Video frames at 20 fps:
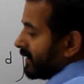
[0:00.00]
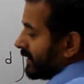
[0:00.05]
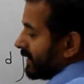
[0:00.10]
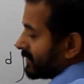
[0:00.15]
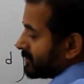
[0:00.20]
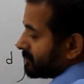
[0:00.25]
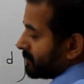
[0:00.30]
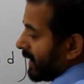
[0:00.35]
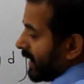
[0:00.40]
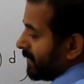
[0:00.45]

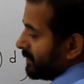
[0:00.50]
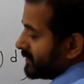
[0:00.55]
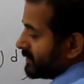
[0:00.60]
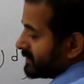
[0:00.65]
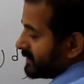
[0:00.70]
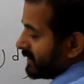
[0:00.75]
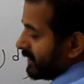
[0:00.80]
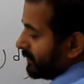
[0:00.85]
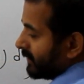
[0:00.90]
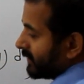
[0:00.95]
S5
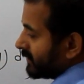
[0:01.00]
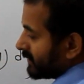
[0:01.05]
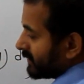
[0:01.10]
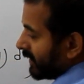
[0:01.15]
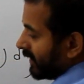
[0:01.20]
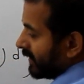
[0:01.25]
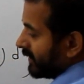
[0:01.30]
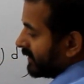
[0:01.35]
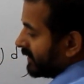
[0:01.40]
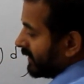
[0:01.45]
is given
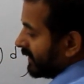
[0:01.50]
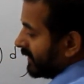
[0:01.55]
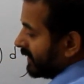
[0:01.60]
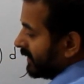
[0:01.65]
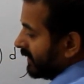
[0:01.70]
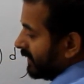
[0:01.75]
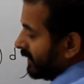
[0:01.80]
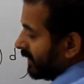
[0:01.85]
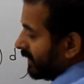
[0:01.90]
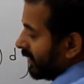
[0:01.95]

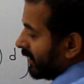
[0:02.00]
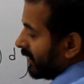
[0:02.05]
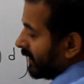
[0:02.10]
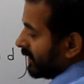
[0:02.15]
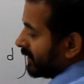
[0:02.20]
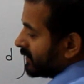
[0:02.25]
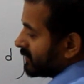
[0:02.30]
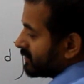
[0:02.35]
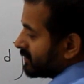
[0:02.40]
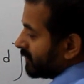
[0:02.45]
30,
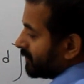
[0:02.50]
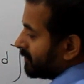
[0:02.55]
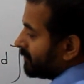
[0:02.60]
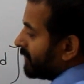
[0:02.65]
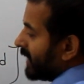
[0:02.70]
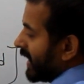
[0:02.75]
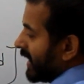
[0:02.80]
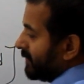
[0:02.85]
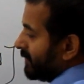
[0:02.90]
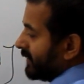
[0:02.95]
so
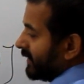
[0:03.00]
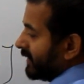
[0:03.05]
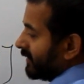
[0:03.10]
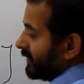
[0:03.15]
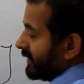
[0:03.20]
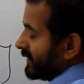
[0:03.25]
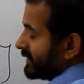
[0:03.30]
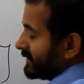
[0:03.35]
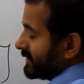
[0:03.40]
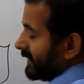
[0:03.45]
5
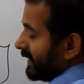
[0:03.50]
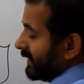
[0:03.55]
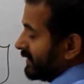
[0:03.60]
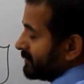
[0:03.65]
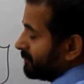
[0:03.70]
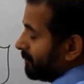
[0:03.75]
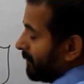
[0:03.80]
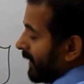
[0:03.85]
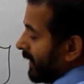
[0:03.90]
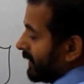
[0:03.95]
here is
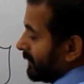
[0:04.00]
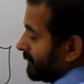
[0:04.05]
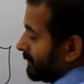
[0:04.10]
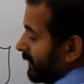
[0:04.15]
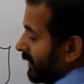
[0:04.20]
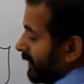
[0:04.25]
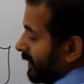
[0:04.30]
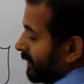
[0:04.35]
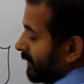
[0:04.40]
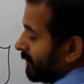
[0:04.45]

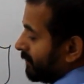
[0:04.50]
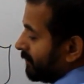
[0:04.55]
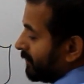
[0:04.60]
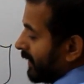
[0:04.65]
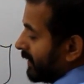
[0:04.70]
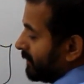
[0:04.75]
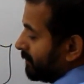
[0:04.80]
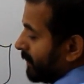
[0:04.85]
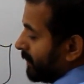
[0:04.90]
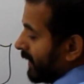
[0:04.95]

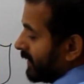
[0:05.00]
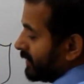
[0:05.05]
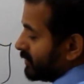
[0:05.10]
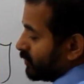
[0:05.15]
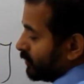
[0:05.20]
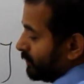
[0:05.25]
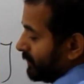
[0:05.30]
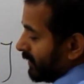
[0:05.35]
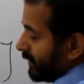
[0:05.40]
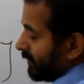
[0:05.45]
5 by
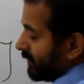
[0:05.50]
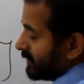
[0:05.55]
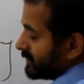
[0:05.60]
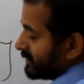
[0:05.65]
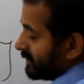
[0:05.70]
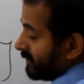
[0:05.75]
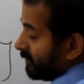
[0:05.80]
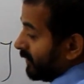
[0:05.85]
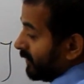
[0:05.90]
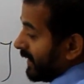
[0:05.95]
2,
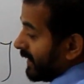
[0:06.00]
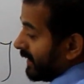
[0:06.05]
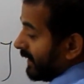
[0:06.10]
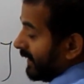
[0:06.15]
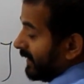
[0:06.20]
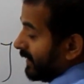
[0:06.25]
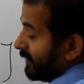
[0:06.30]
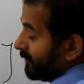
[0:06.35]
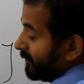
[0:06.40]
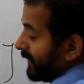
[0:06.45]
because we are
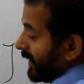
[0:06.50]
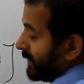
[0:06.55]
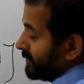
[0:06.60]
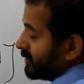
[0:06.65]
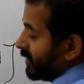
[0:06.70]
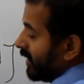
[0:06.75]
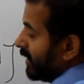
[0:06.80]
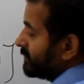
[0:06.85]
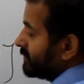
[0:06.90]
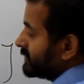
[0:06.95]
adding
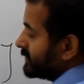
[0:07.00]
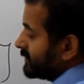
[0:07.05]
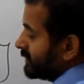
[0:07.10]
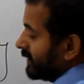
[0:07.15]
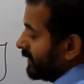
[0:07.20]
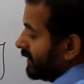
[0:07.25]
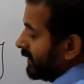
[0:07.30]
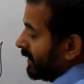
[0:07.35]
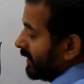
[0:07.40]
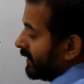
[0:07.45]
5 terms.
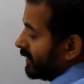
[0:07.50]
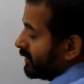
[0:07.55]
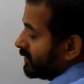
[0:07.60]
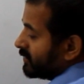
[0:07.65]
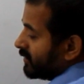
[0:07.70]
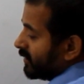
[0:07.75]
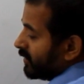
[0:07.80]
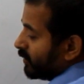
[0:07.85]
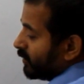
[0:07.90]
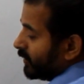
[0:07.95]

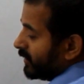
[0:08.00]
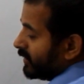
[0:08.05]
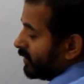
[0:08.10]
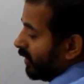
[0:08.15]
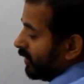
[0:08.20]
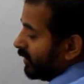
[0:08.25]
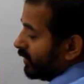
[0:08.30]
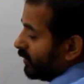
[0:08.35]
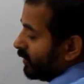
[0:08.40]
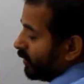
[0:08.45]
We
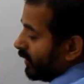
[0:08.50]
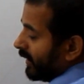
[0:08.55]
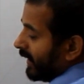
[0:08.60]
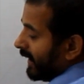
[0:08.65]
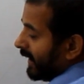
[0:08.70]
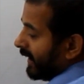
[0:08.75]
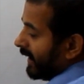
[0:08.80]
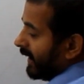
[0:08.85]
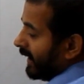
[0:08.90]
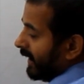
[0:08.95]
don't know
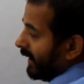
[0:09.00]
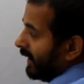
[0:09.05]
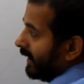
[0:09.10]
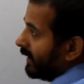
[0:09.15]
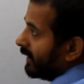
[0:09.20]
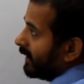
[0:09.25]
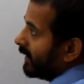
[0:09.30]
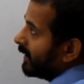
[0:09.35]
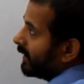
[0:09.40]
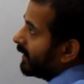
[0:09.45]

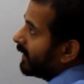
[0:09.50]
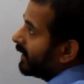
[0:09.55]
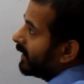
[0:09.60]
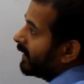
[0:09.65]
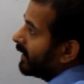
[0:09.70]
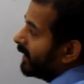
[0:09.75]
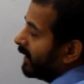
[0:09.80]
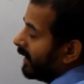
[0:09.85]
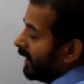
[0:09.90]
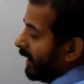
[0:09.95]
a,
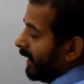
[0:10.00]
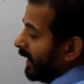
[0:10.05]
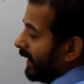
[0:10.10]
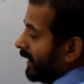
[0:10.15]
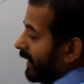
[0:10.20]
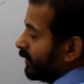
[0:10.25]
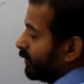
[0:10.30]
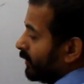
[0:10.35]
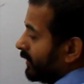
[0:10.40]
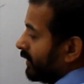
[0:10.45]

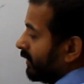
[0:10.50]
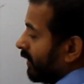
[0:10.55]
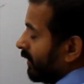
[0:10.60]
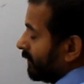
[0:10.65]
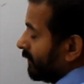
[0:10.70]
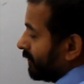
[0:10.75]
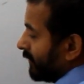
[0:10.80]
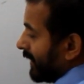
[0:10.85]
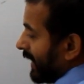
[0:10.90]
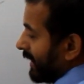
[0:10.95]
and we
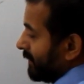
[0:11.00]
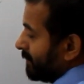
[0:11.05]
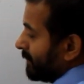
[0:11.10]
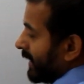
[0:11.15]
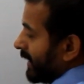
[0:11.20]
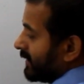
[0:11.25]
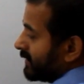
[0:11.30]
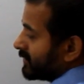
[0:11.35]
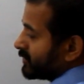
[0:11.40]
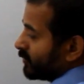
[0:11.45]
don't 5
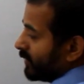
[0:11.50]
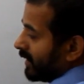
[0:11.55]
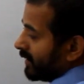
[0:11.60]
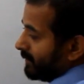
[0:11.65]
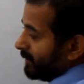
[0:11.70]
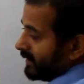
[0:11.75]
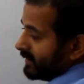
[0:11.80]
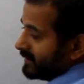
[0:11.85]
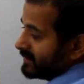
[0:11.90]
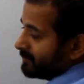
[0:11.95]
minus
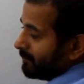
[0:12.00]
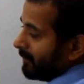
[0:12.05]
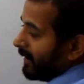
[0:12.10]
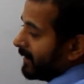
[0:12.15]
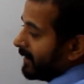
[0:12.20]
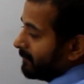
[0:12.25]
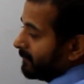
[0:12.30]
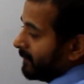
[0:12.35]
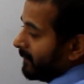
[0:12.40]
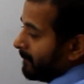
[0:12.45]
1 because
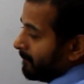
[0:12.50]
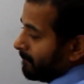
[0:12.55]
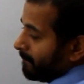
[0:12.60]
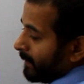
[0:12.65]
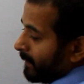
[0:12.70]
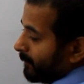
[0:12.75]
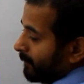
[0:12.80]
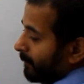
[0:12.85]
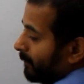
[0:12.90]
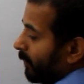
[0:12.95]
5
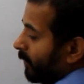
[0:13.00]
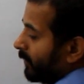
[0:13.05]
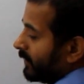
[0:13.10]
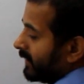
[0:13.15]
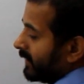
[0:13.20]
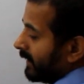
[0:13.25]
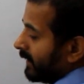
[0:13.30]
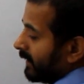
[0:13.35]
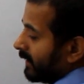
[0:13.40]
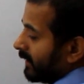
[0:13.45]

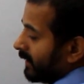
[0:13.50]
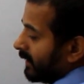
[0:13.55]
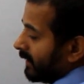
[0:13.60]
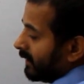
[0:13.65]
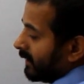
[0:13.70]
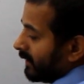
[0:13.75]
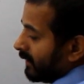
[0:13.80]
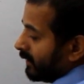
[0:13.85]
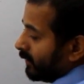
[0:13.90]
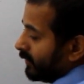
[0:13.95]
4d.
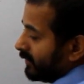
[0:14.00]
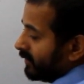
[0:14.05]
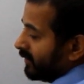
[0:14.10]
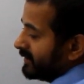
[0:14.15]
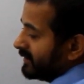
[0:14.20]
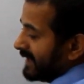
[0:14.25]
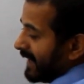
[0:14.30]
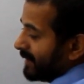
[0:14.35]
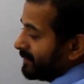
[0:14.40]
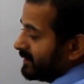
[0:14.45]
We
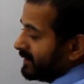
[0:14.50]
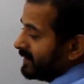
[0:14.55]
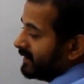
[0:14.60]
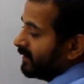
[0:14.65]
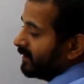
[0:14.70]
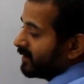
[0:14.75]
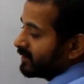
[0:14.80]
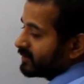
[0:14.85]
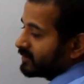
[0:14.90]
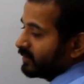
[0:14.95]
don't have
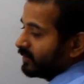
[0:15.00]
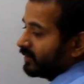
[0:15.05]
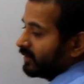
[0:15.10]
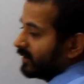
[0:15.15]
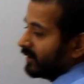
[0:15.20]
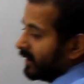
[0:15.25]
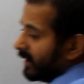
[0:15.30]
d also.